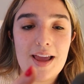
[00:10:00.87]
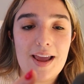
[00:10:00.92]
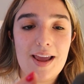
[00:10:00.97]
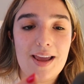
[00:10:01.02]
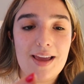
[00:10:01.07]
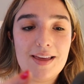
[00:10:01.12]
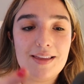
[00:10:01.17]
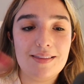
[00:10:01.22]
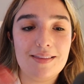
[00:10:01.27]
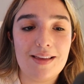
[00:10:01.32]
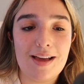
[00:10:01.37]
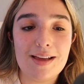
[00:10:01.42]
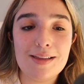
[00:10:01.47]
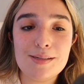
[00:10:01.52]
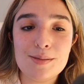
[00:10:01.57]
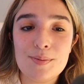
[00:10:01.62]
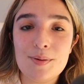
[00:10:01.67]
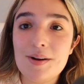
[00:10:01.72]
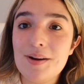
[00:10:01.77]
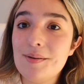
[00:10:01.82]
And
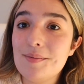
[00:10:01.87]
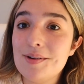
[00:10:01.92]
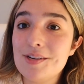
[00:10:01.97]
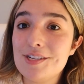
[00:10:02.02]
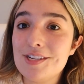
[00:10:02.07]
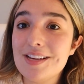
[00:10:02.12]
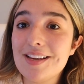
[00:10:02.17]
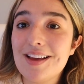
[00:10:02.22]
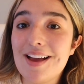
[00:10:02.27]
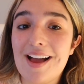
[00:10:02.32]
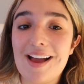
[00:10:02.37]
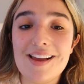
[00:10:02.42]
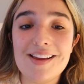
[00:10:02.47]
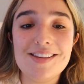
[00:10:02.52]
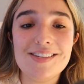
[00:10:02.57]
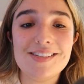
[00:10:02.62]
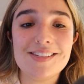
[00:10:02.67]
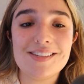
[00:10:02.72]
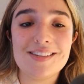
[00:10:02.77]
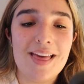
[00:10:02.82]
that's pretty much it, guys.